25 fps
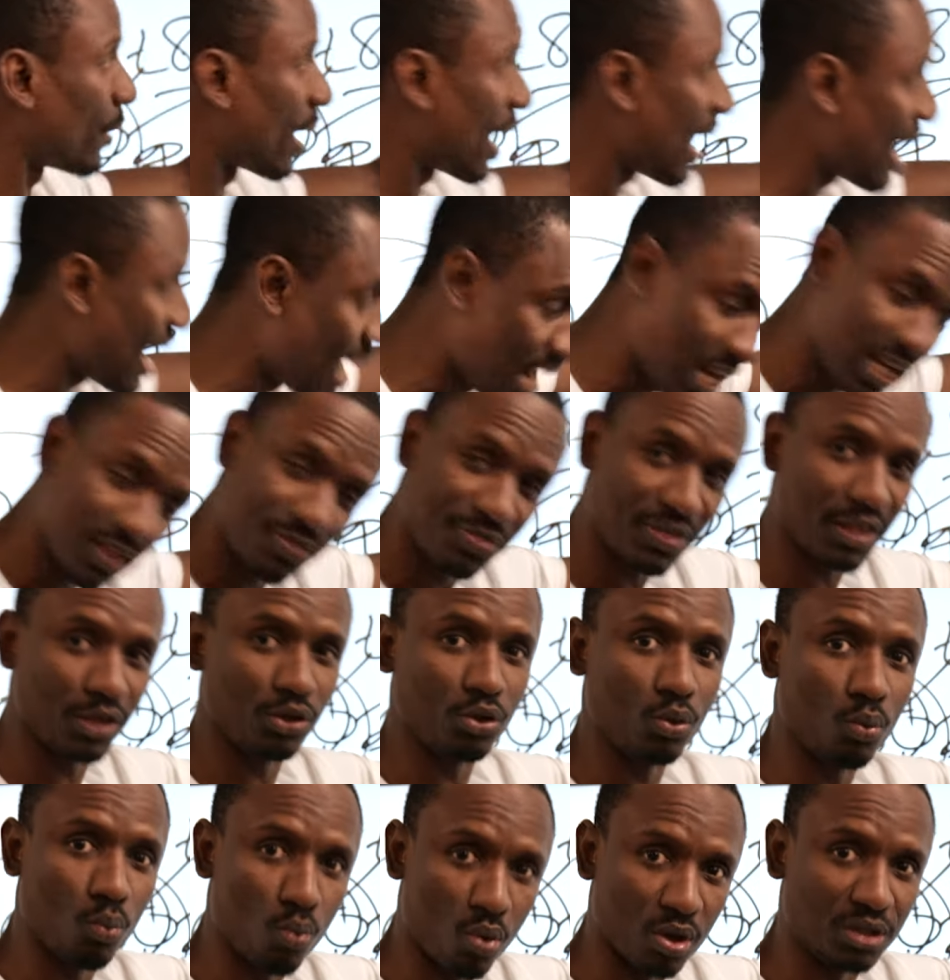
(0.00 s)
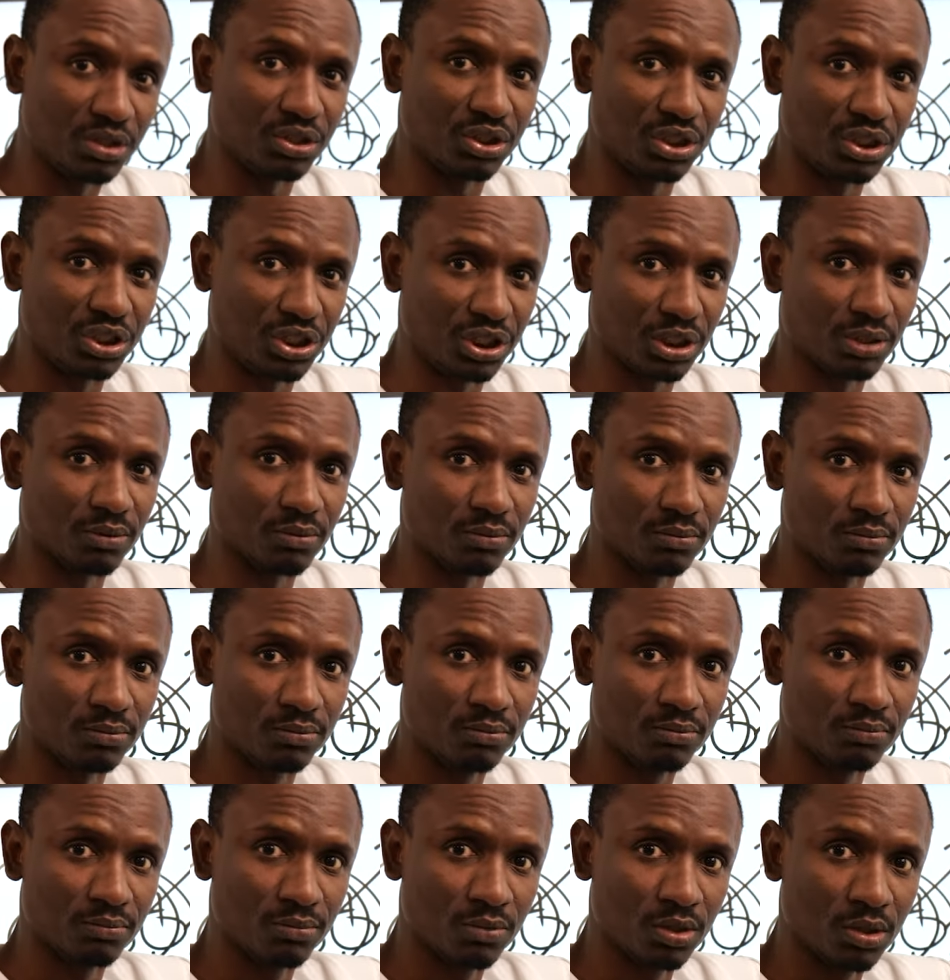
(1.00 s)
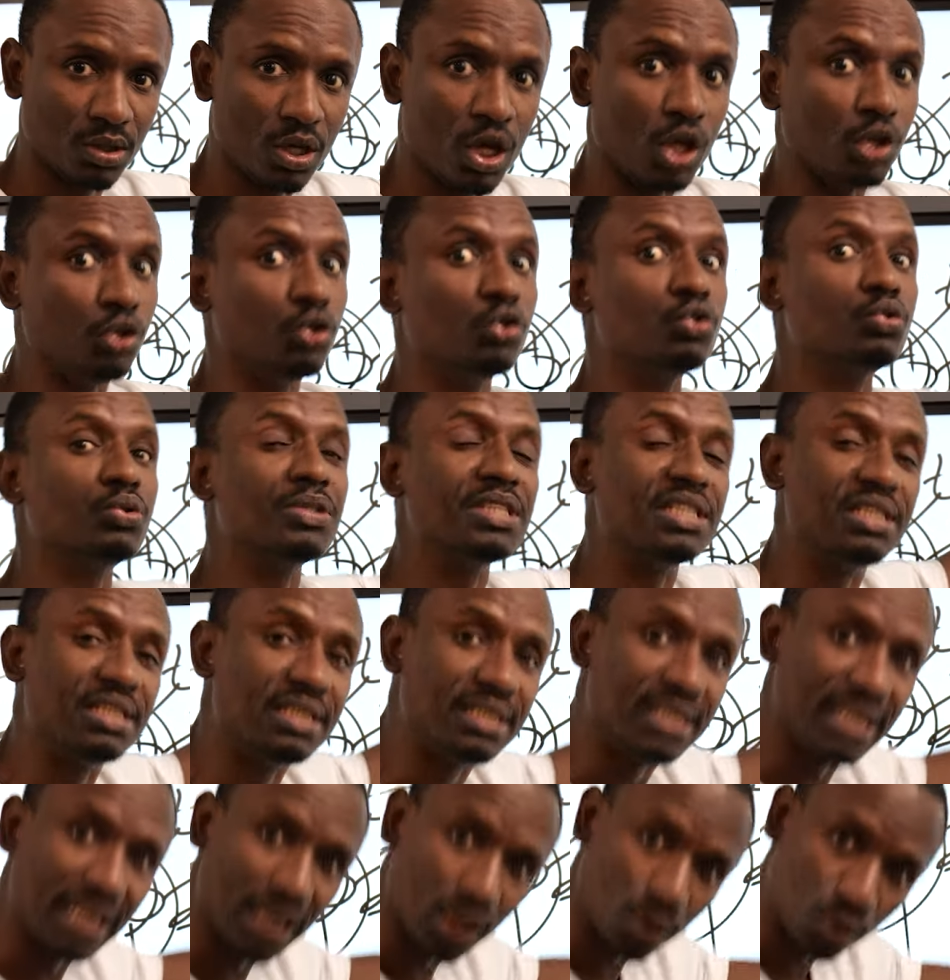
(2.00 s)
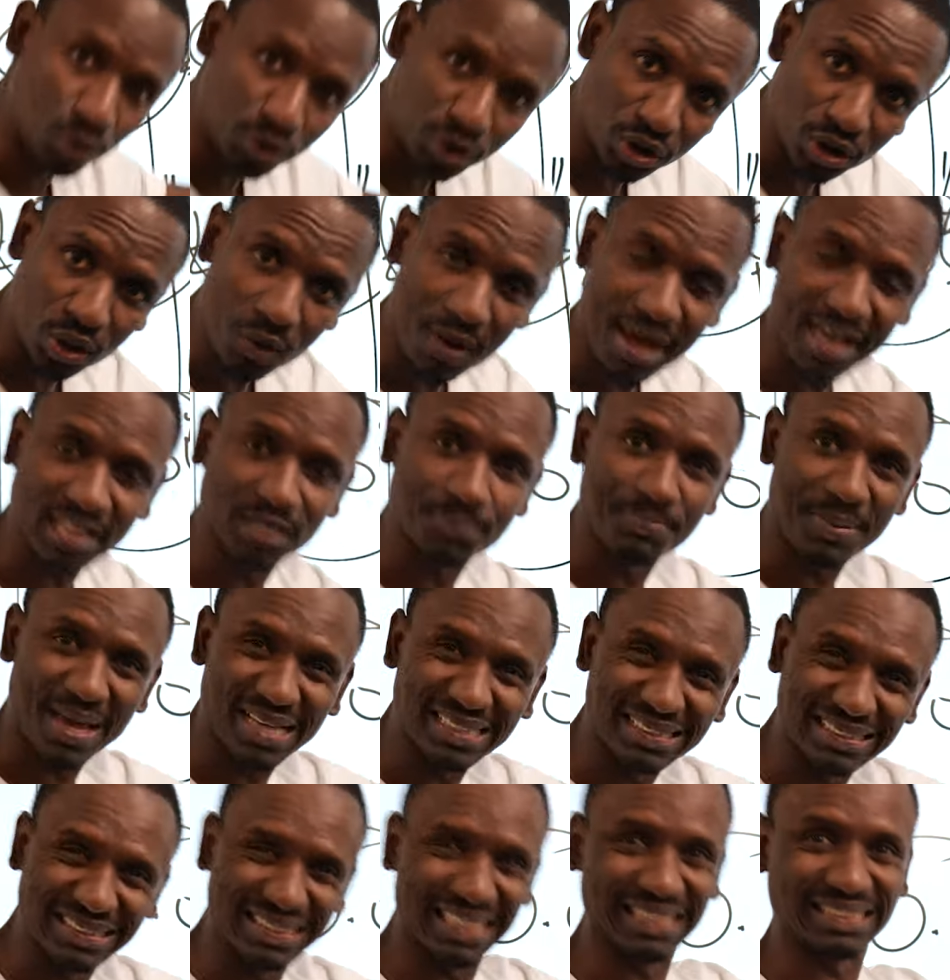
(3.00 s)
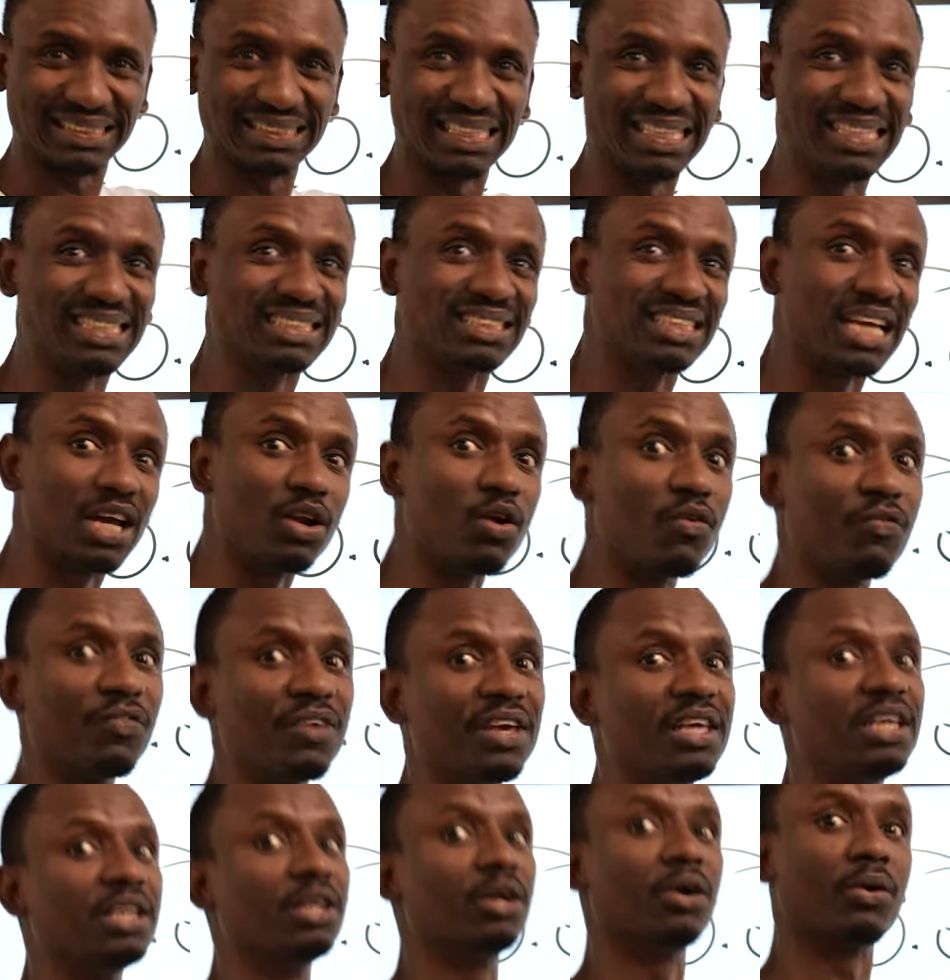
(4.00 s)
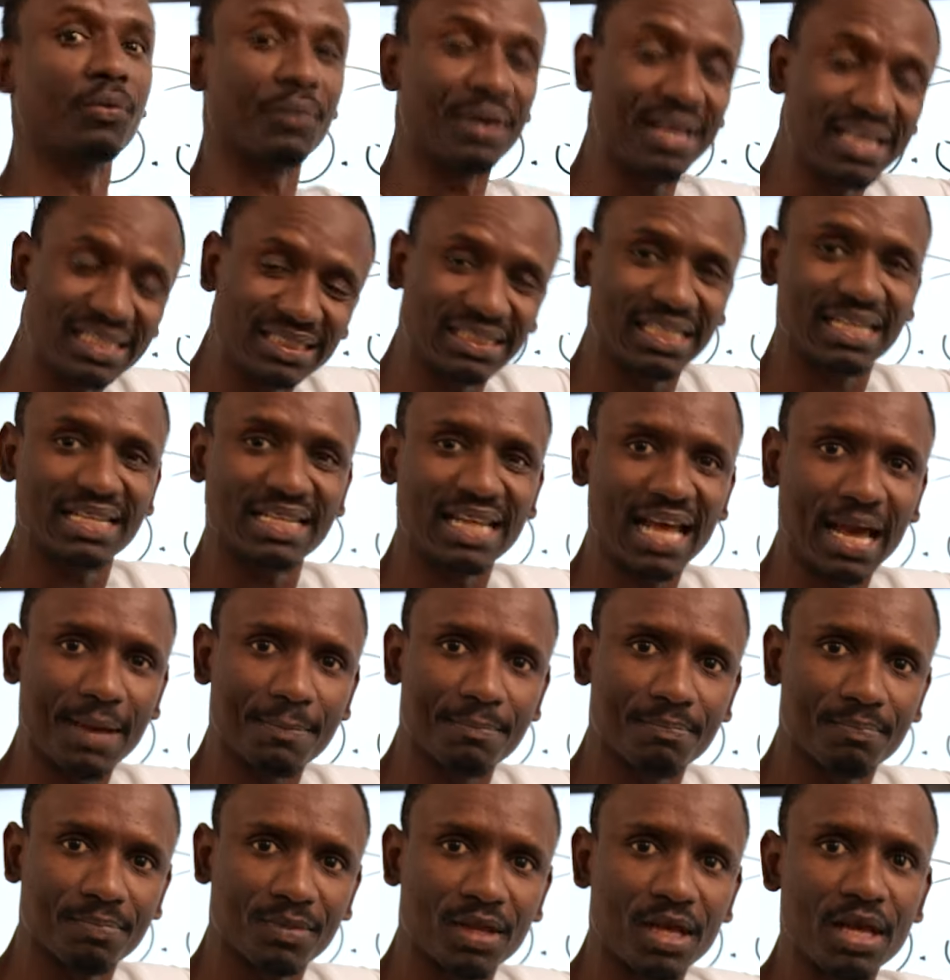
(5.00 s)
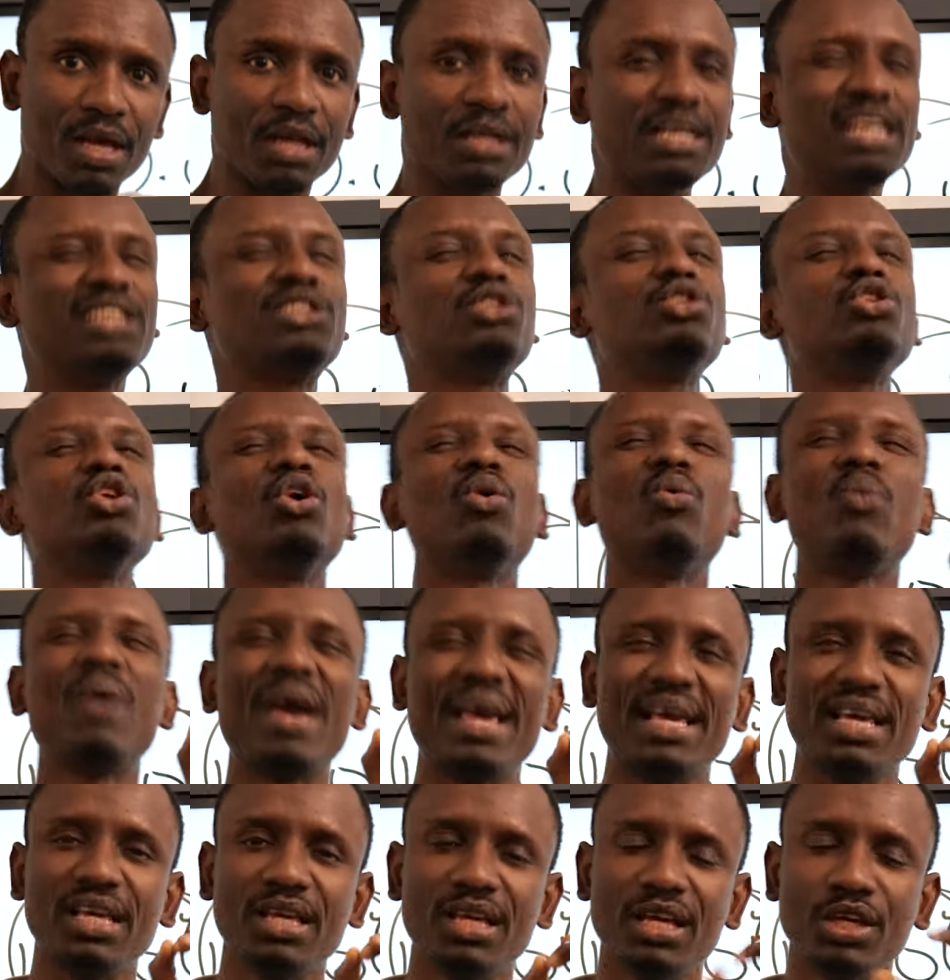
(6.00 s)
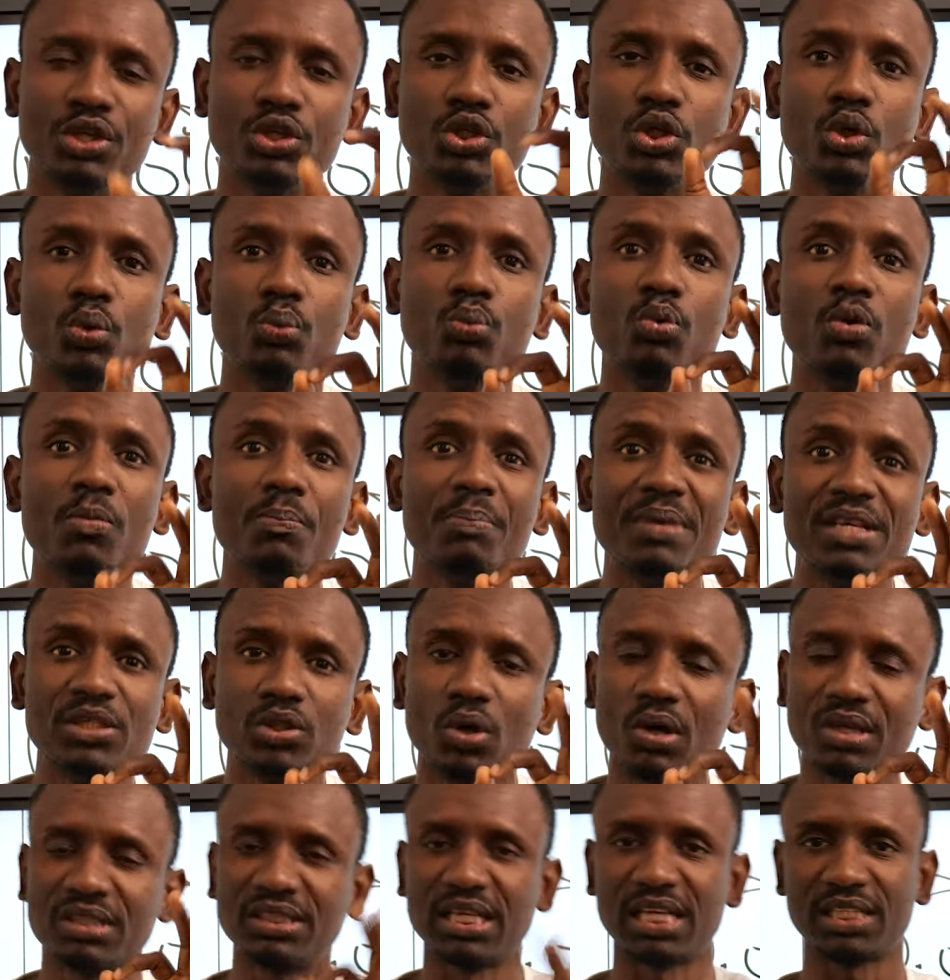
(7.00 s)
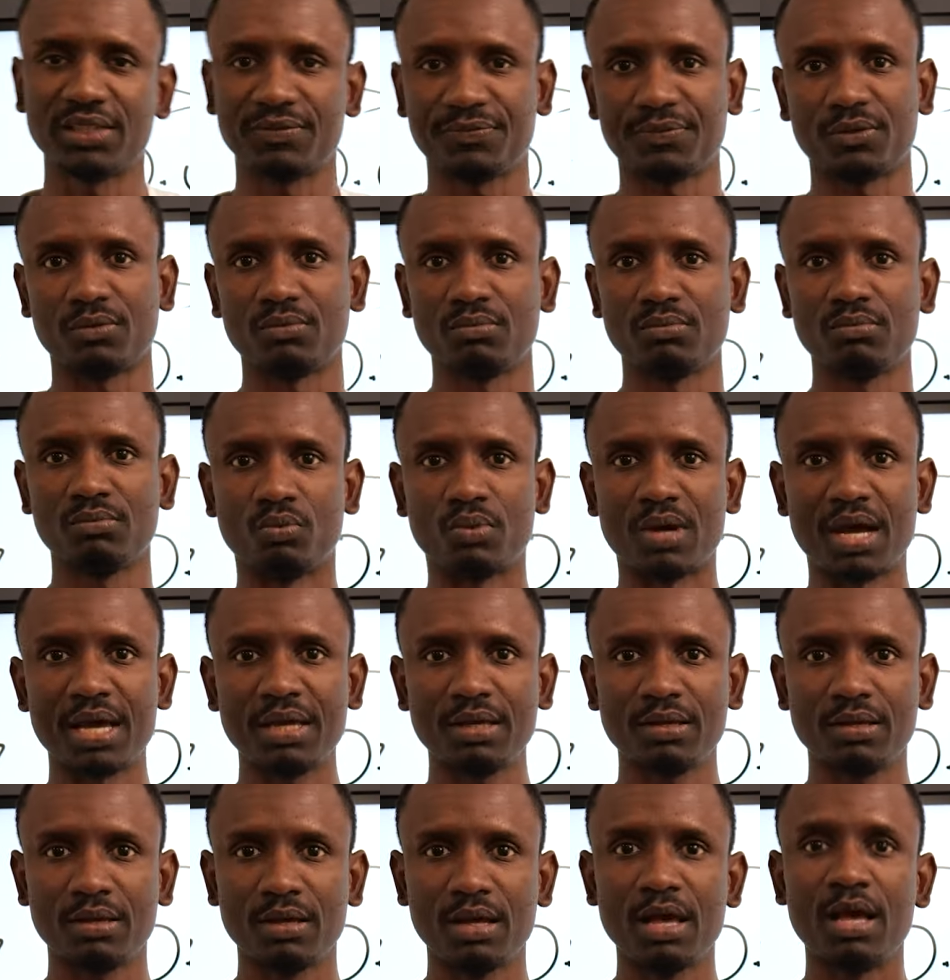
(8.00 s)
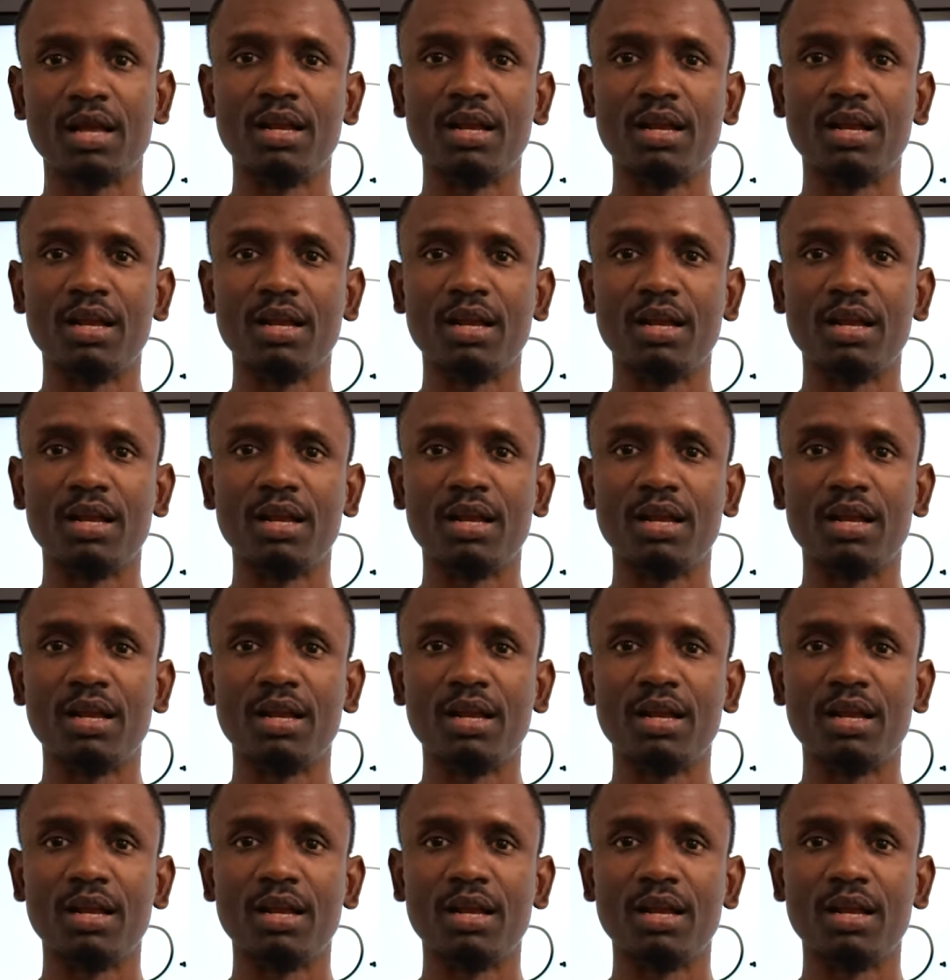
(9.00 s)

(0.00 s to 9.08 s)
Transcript: to anything you want to do, you reduce your expenses instead of increasing them, there's no way you won't be successful, right?